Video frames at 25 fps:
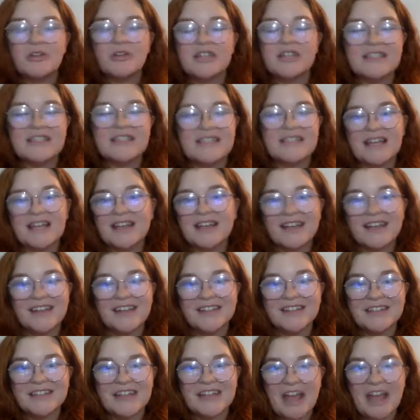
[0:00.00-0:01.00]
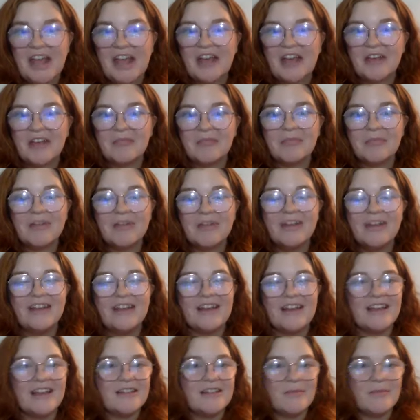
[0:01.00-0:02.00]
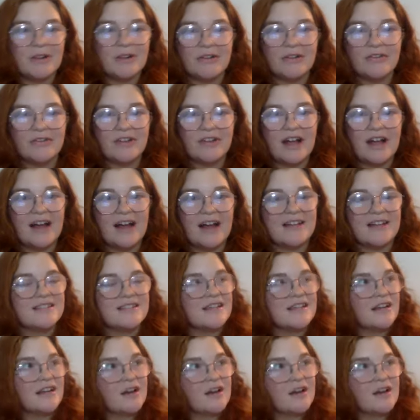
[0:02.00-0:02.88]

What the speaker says: 30-second game in the middle of class,